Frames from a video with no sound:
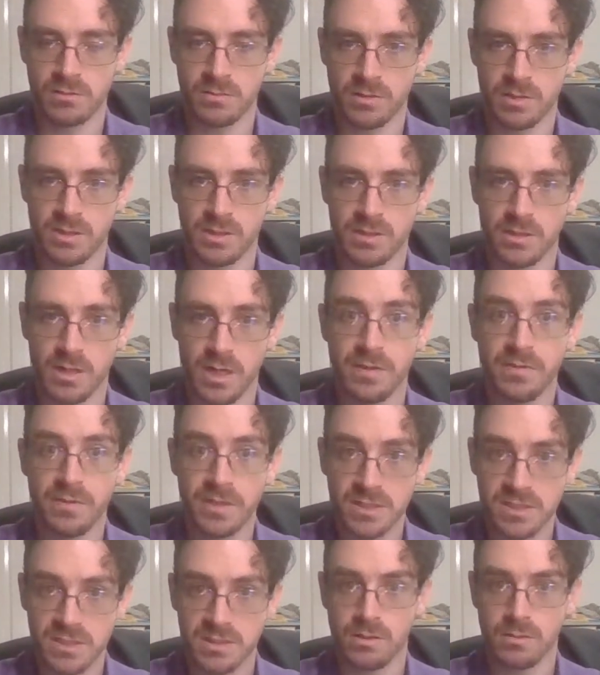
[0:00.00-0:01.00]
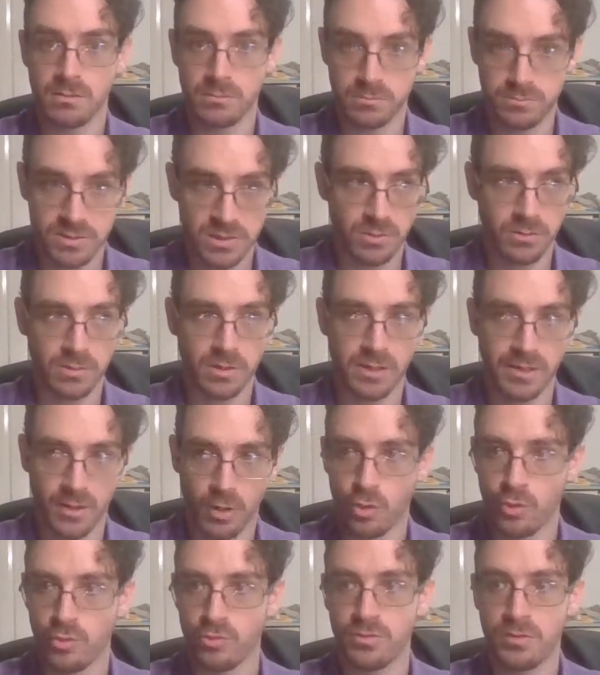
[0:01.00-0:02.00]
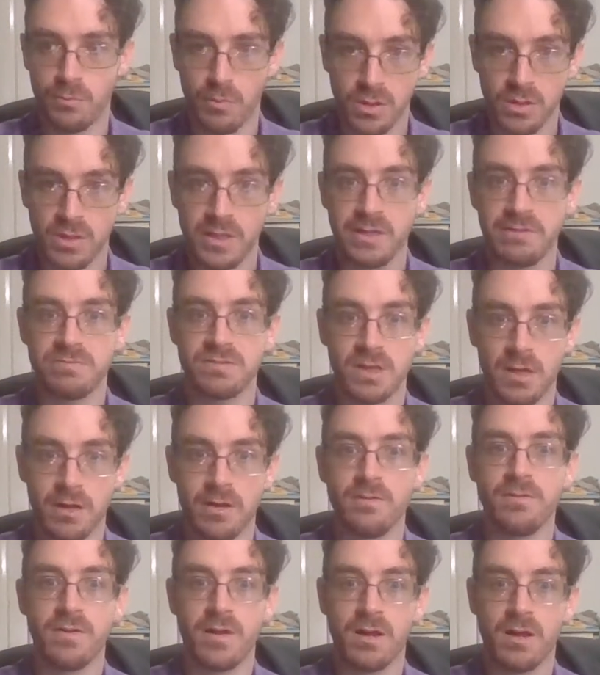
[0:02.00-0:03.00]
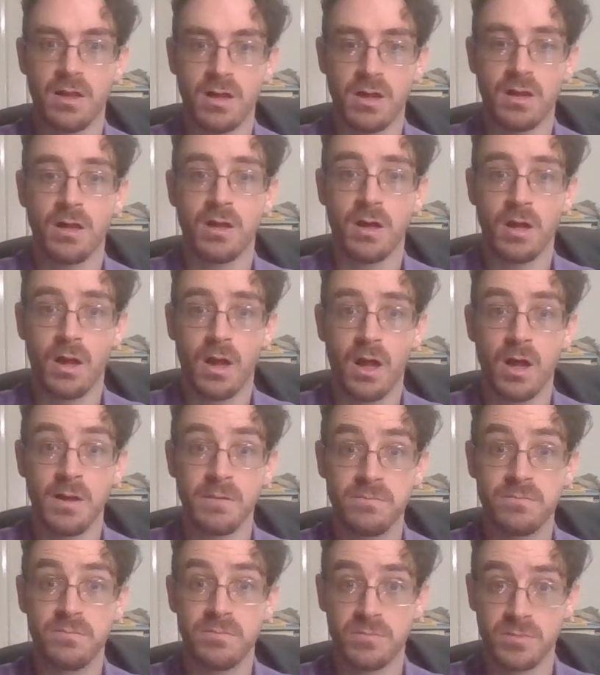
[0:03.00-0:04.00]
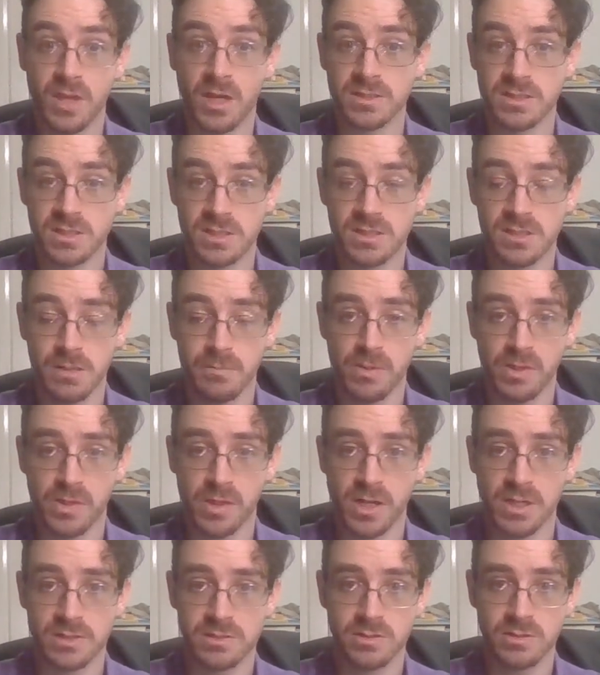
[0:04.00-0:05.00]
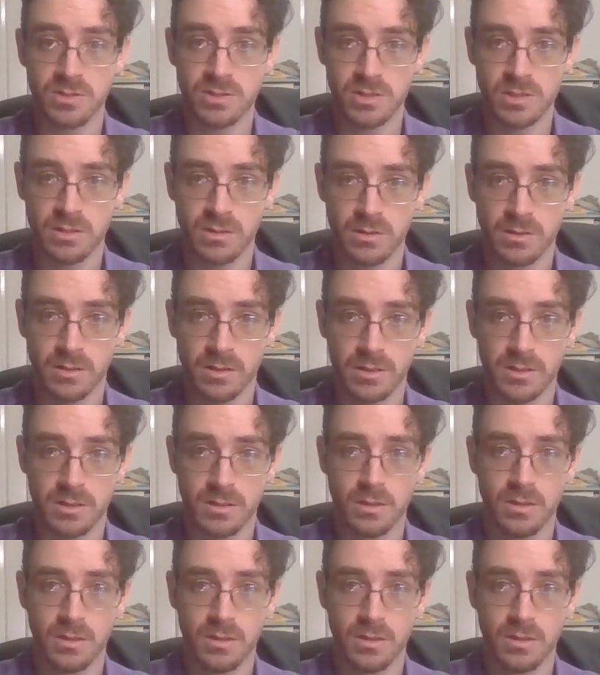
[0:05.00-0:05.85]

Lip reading: Right? And they still certainly hold the beliefs of Nazi sympathizers. Right?